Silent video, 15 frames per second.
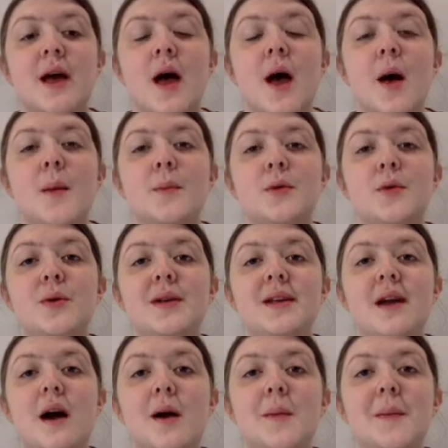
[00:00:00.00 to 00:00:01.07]
between
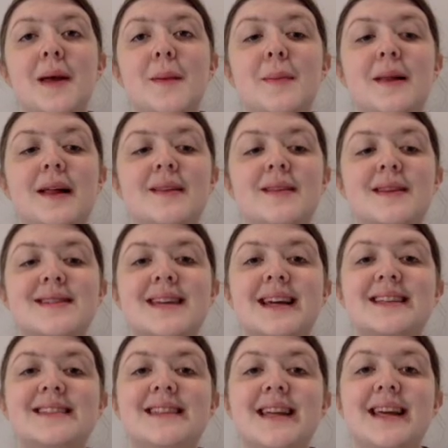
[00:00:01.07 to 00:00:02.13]
young people under
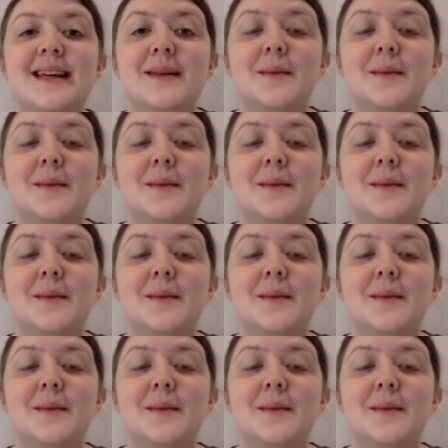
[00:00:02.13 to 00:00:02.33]
16.